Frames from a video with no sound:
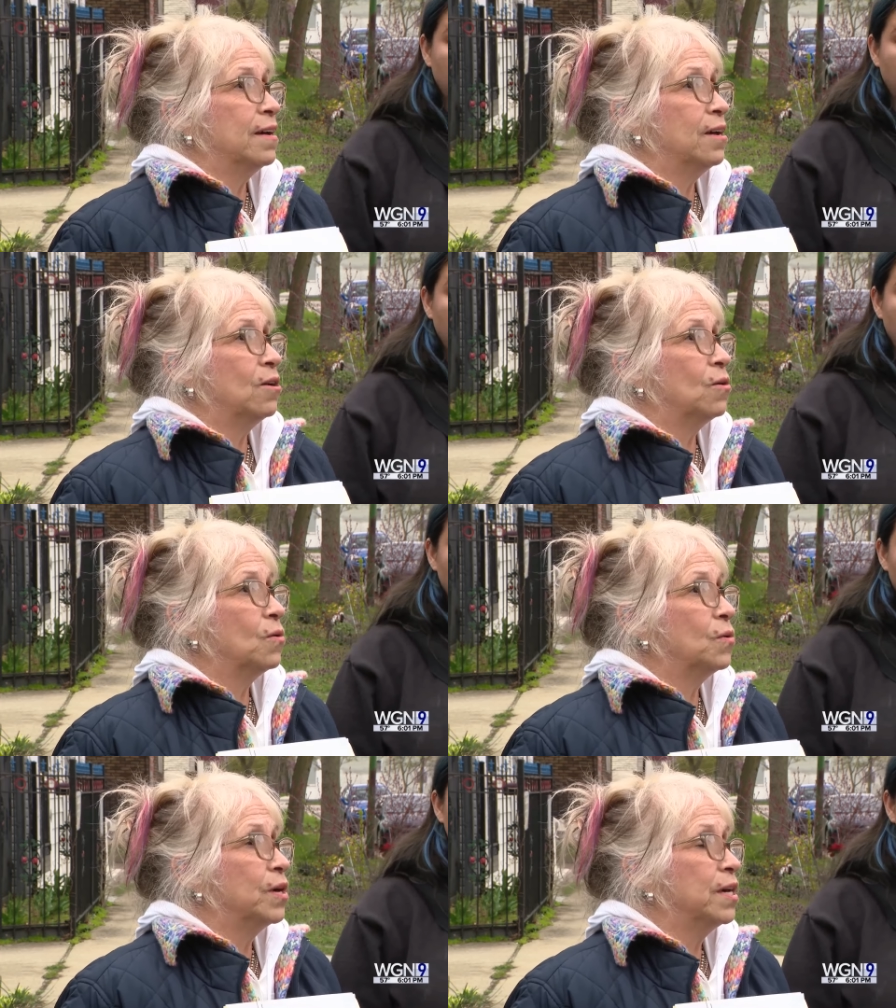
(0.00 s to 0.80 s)
you
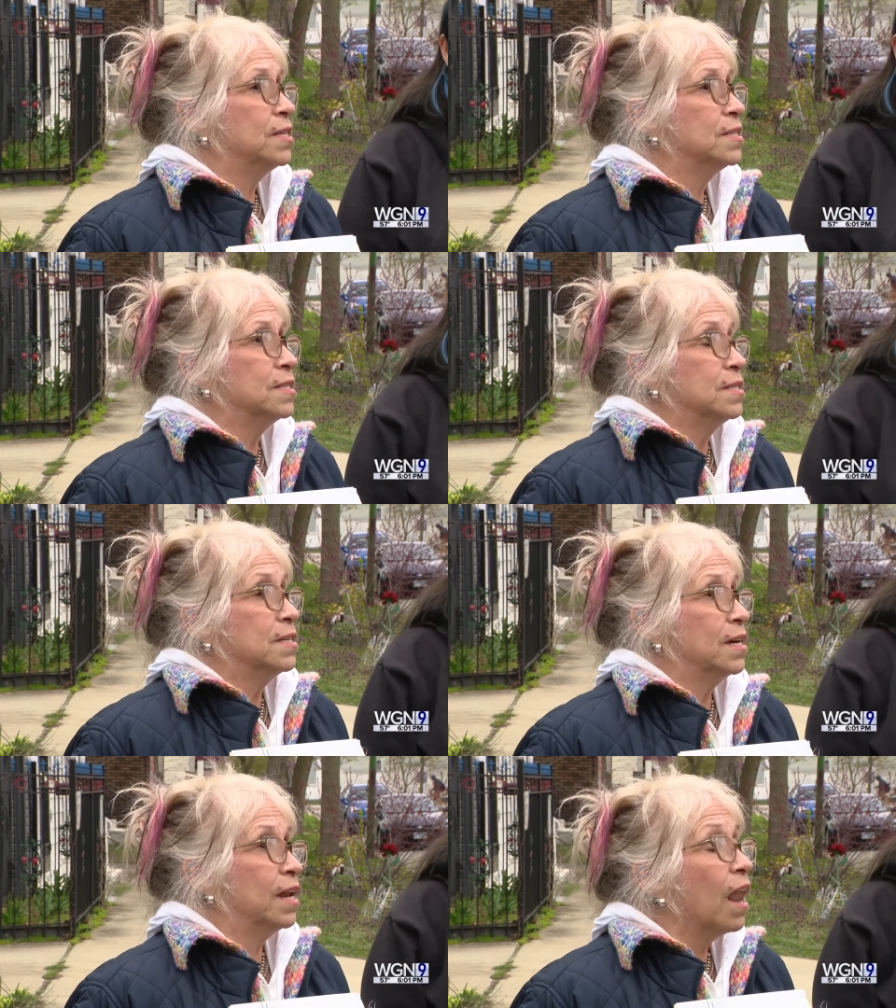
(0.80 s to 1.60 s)
know, he's
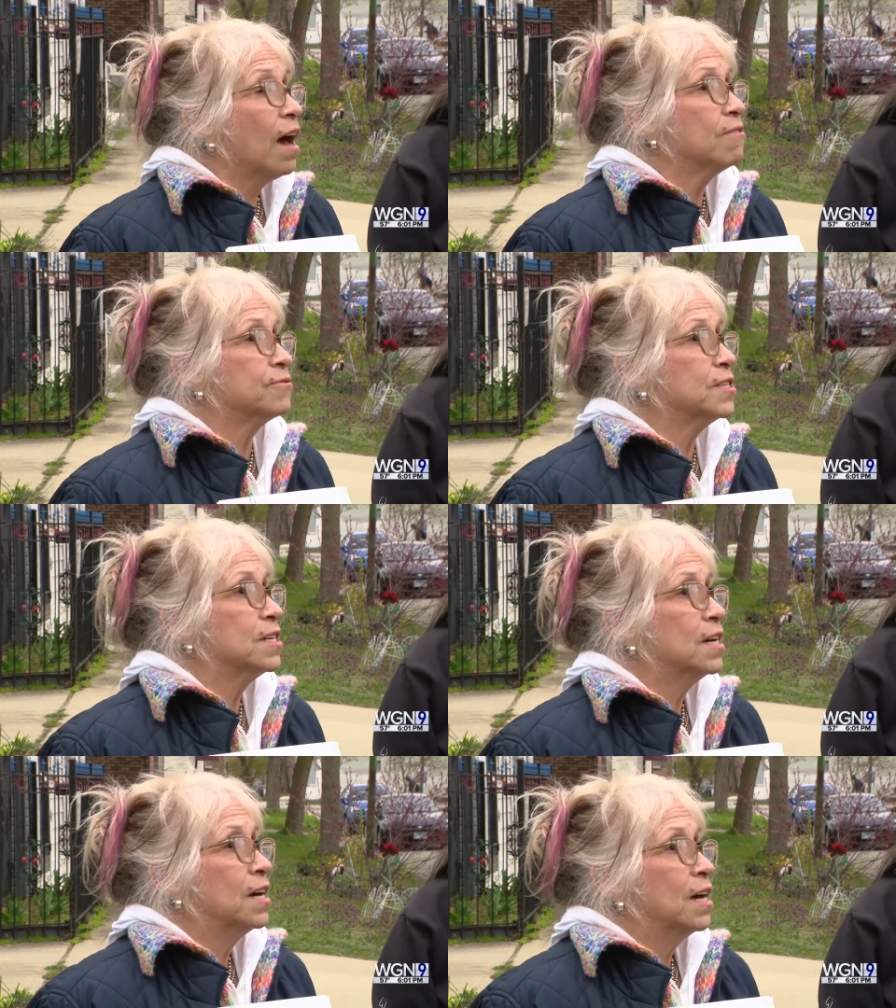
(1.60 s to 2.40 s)
he left?
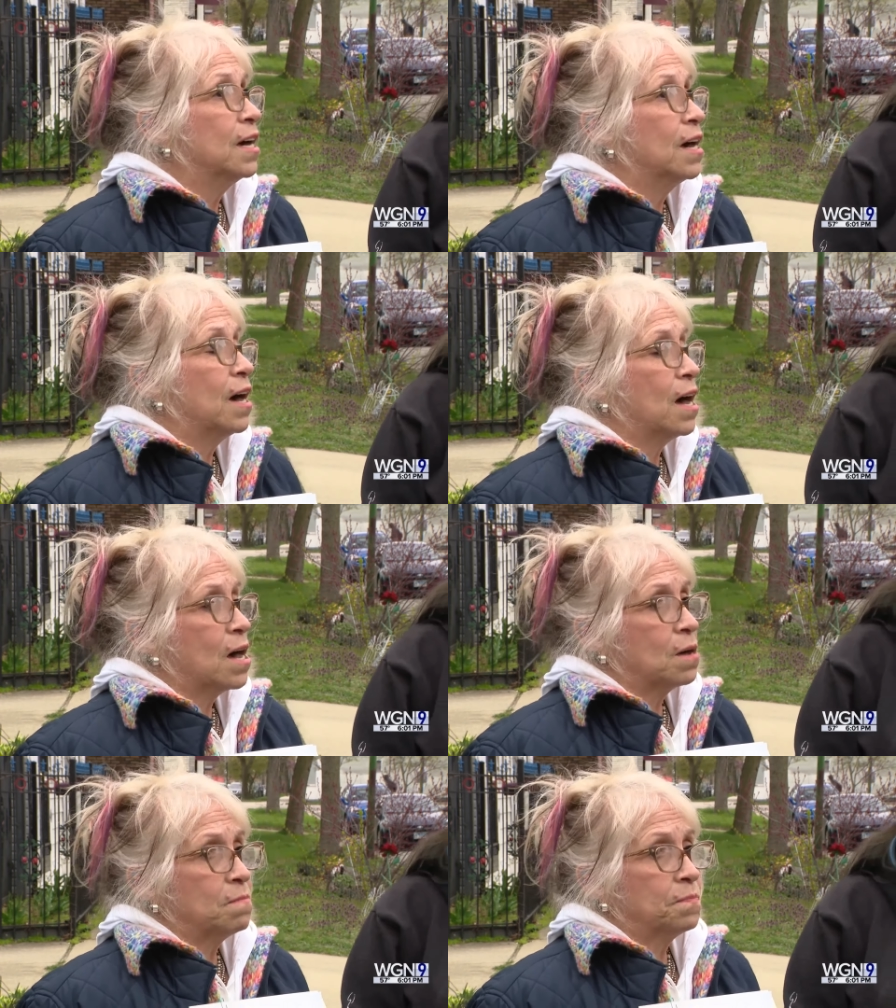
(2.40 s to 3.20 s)

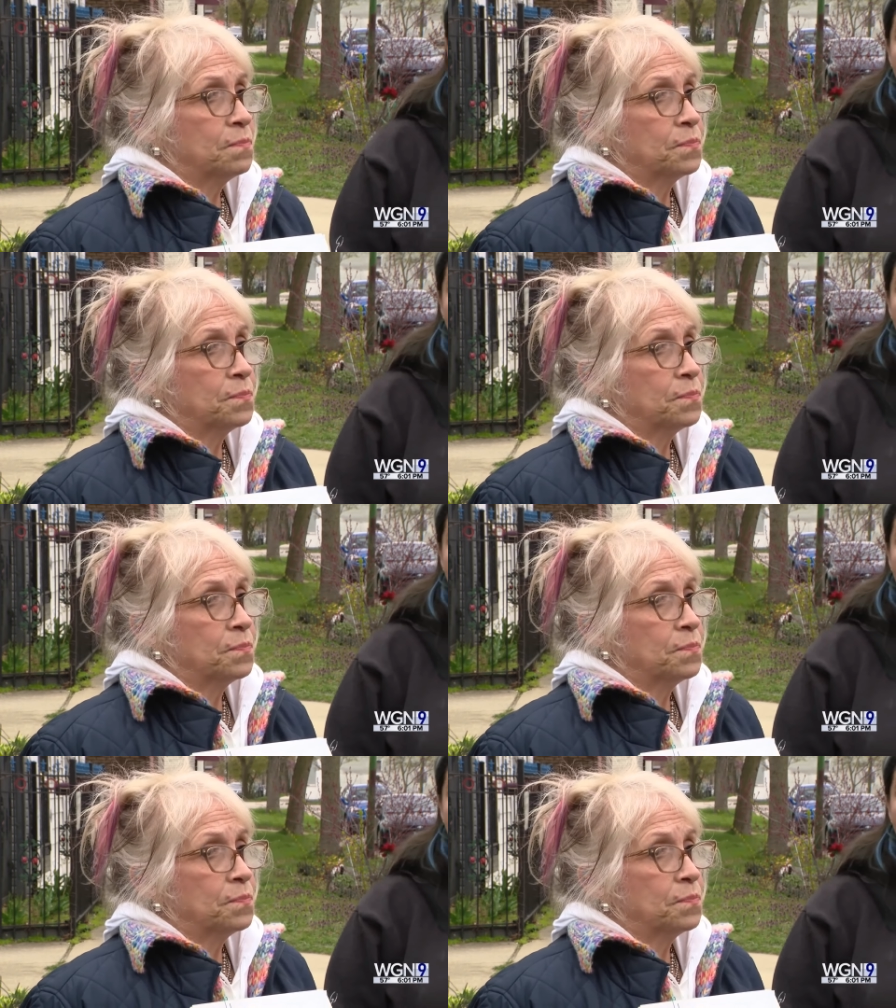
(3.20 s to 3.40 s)
Um,